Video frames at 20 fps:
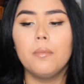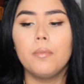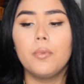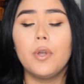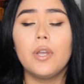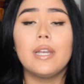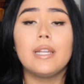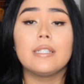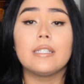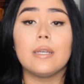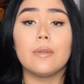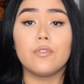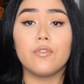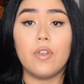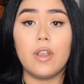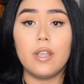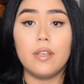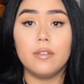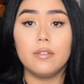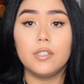Point is, I was
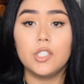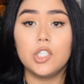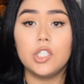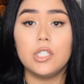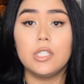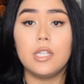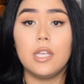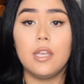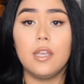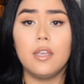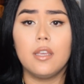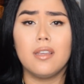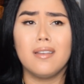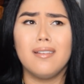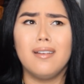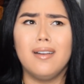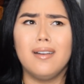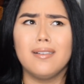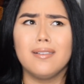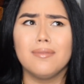right. She's like,
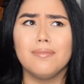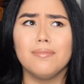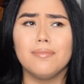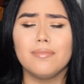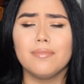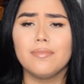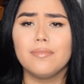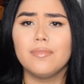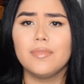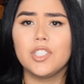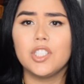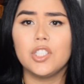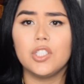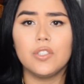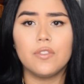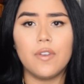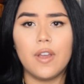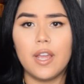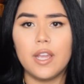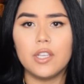
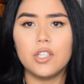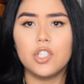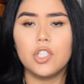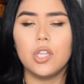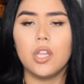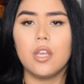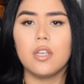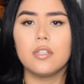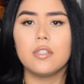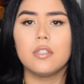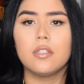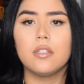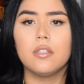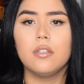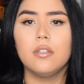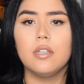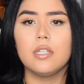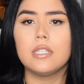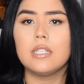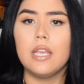she's fine. She lost
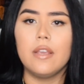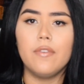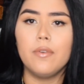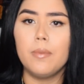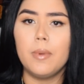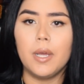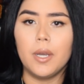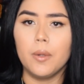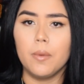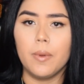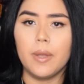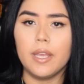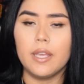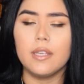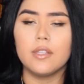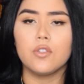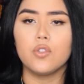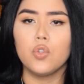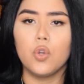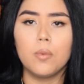a safe amount of weight.
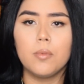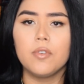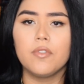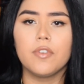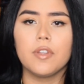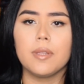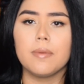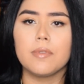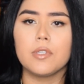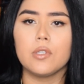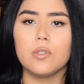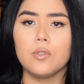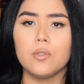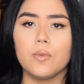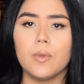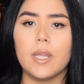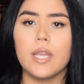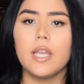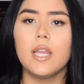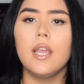It's normal for them to
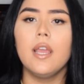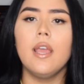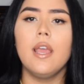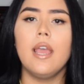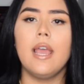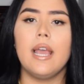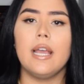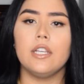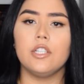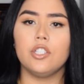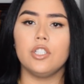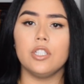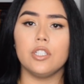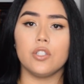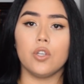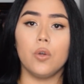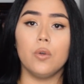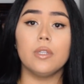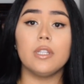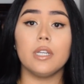lose weight, and she
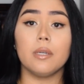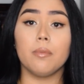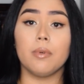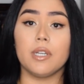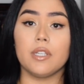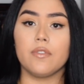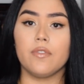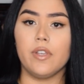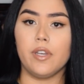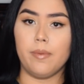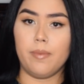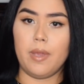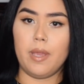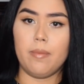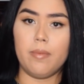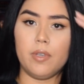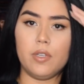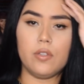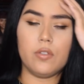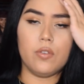is only a breastfed
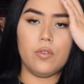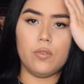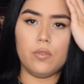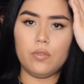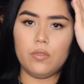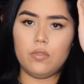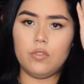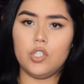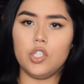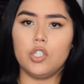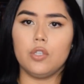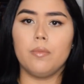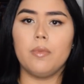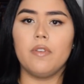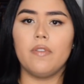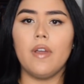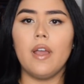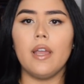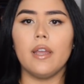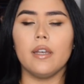baby, so she should
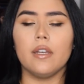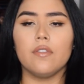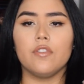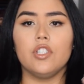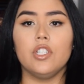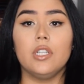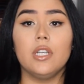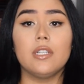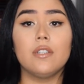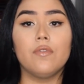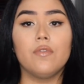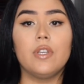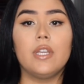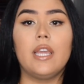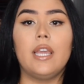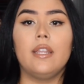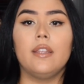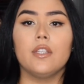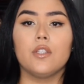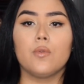be fine. If she doesn't
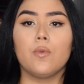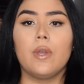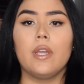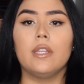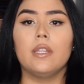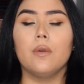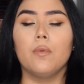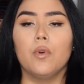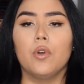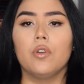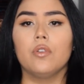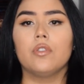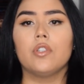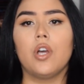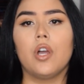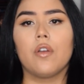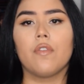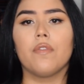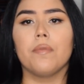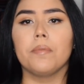regain this weight, then we'll
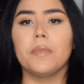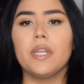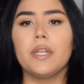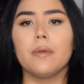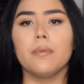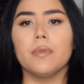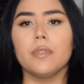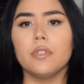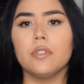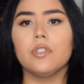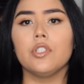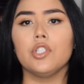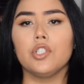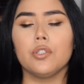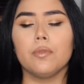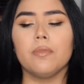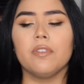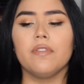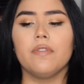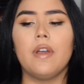talk from there, but she
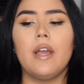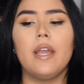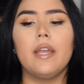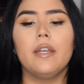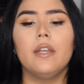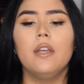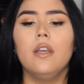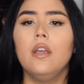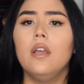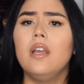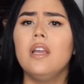should be fine.